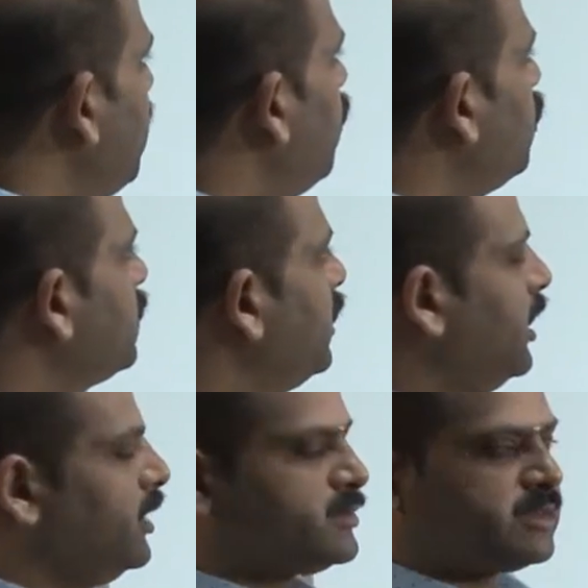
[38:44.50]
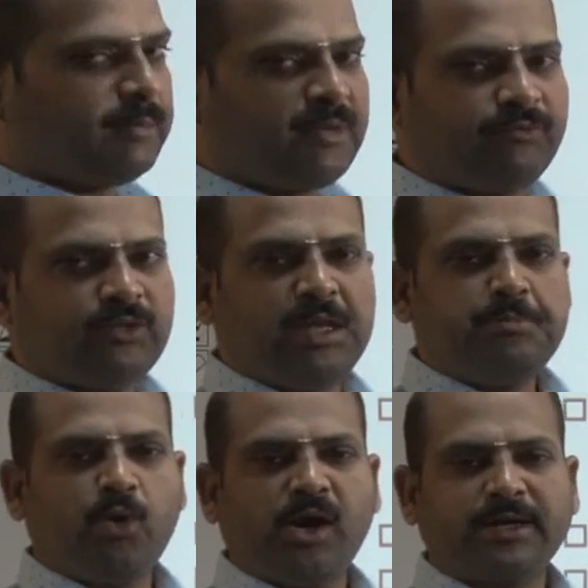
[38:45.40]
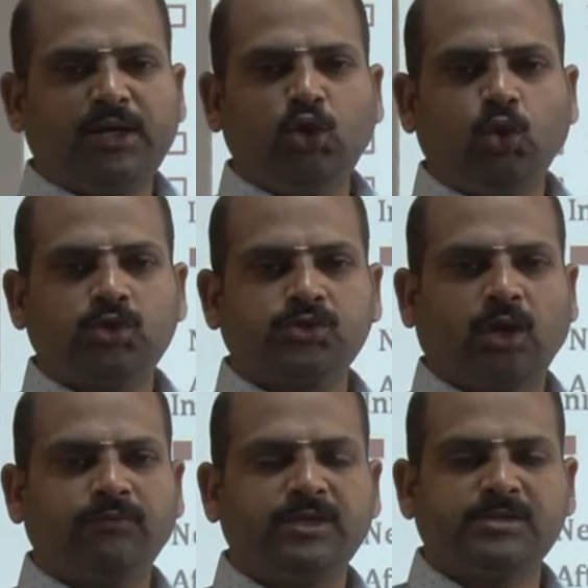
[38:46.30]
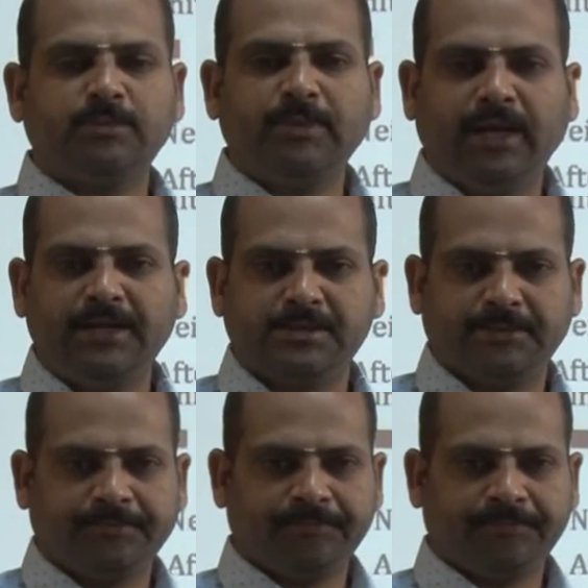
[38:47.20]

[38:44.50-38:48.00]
about some of the important notes of the simulation.